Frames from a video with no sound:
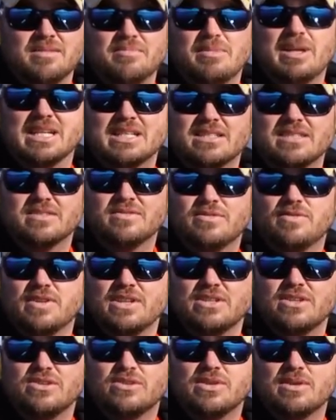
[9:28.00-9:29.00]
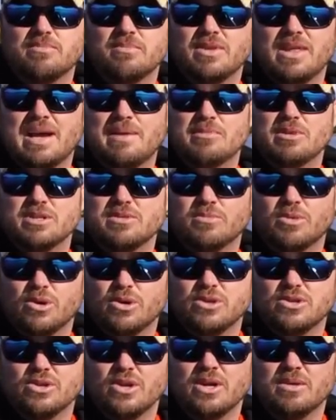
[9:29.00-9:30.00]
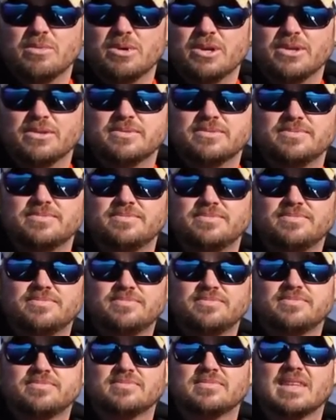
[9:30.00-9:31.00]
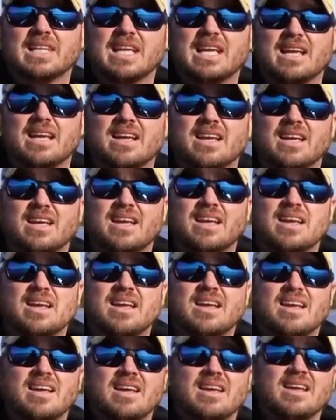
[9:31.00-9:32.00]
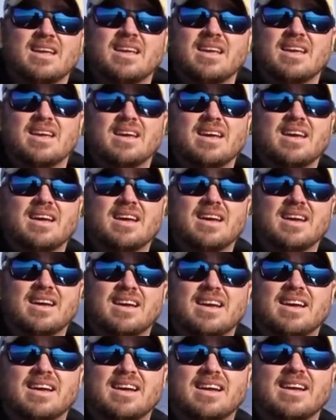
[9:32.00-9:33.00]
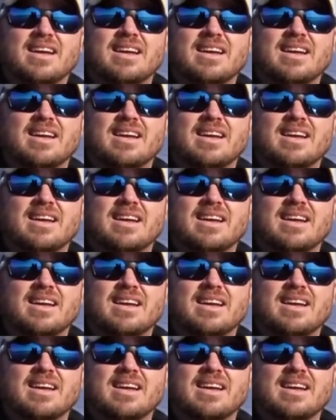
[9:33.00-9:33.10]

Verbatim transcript: makes this fishing trip that much more enjoyable. Well, I mean, this is really our first day doing